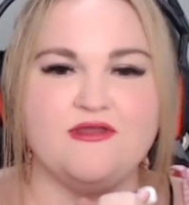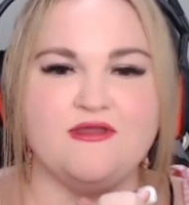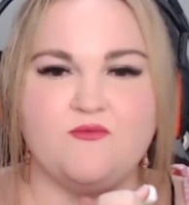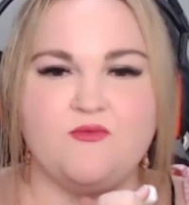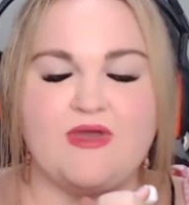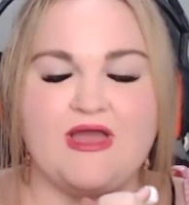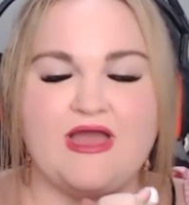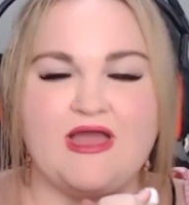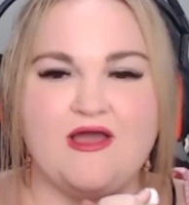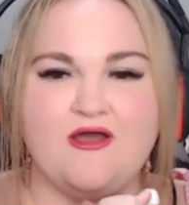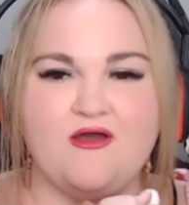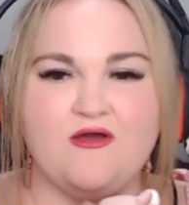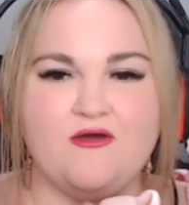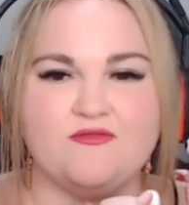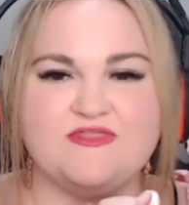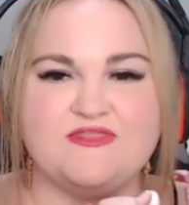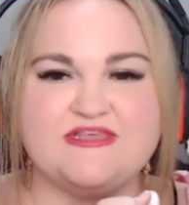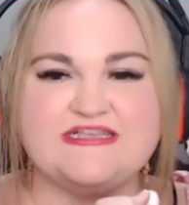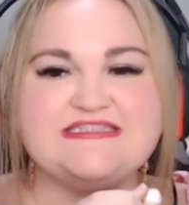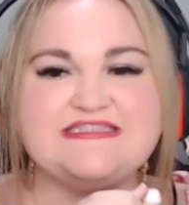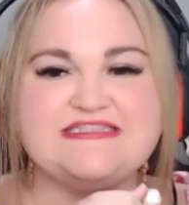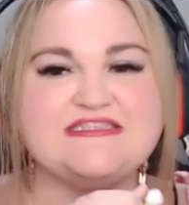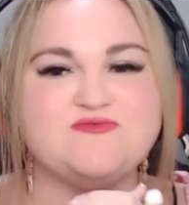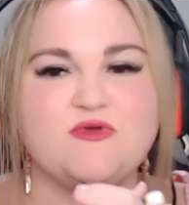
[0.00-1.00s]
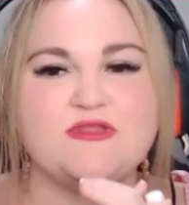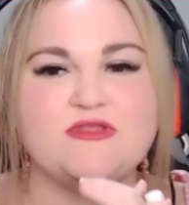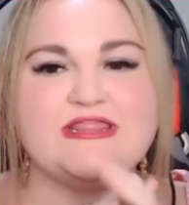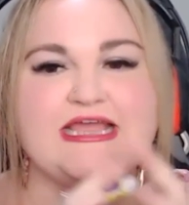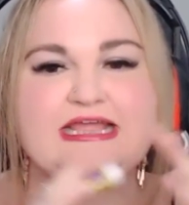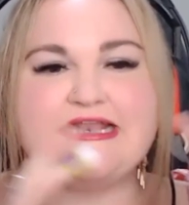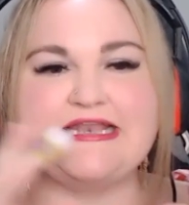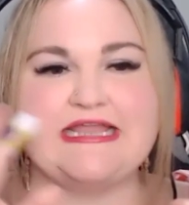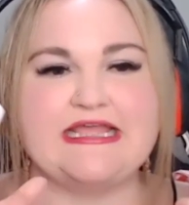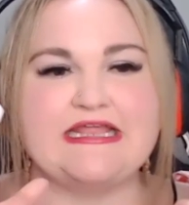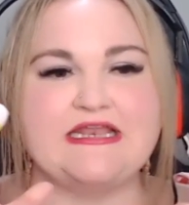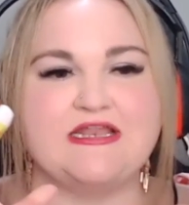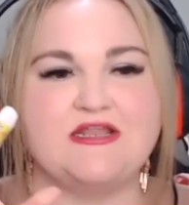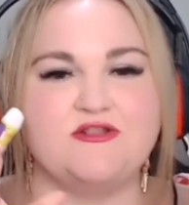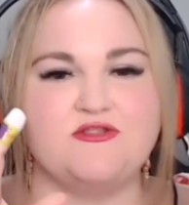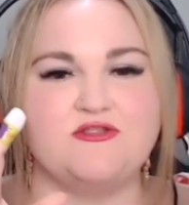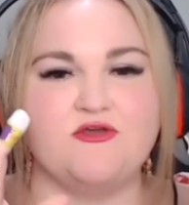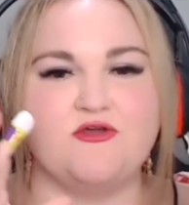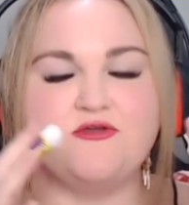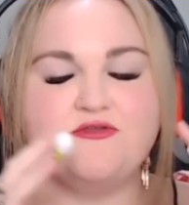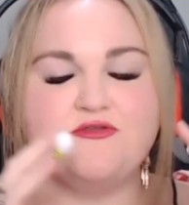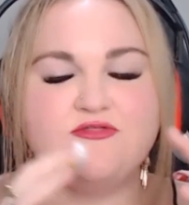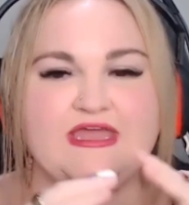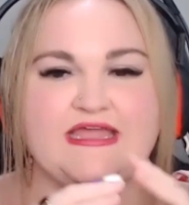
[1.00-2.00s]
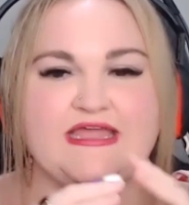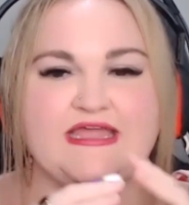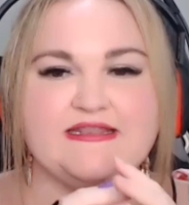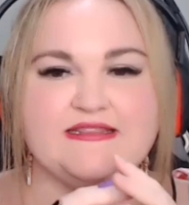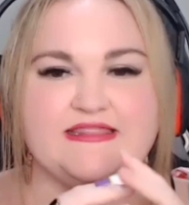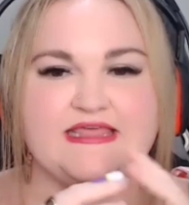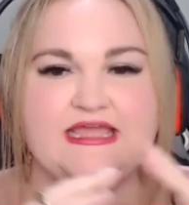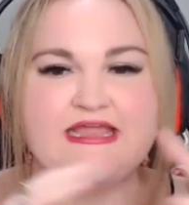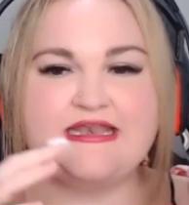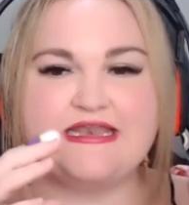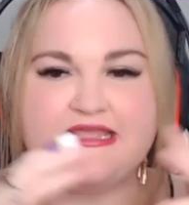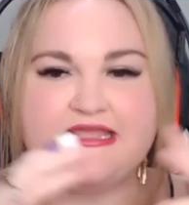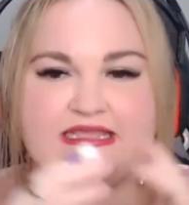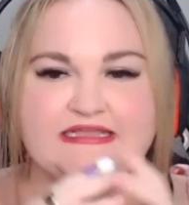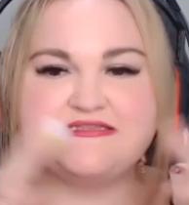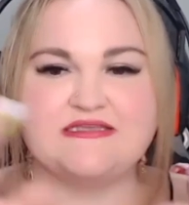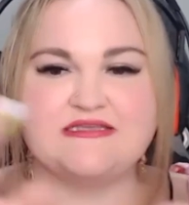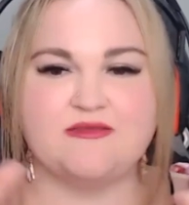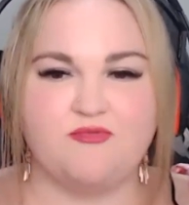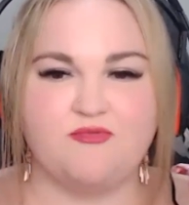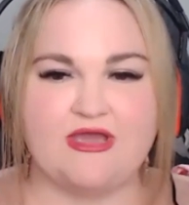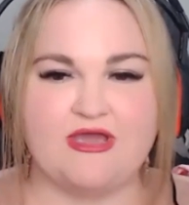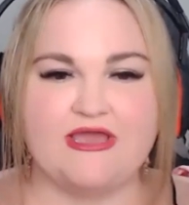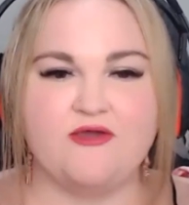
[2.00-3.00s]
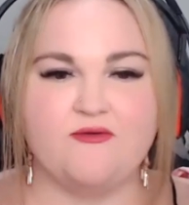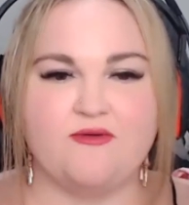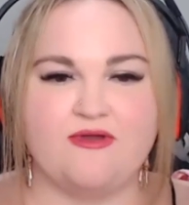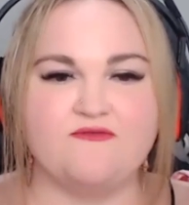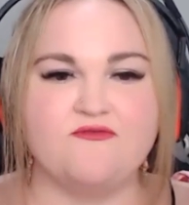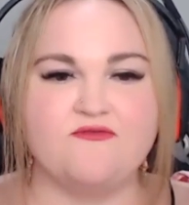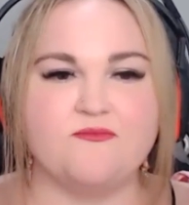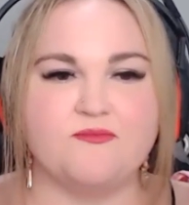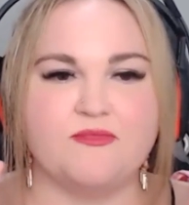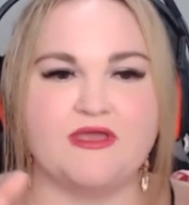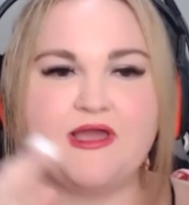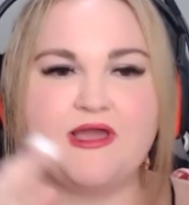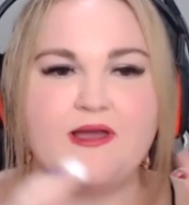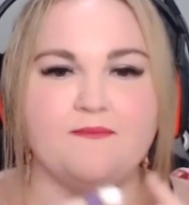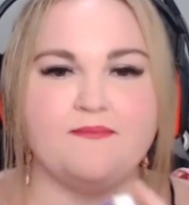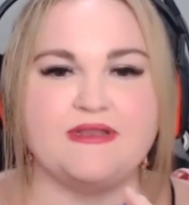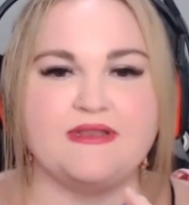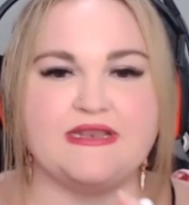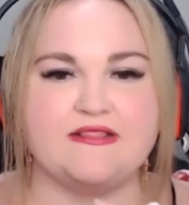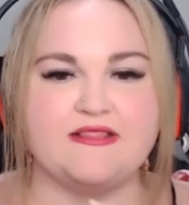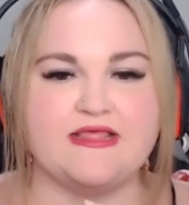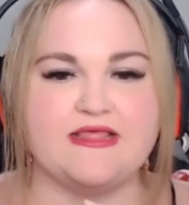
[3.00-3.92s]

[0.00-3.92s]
Wow. This is what they needed though. They they need to break away from the company.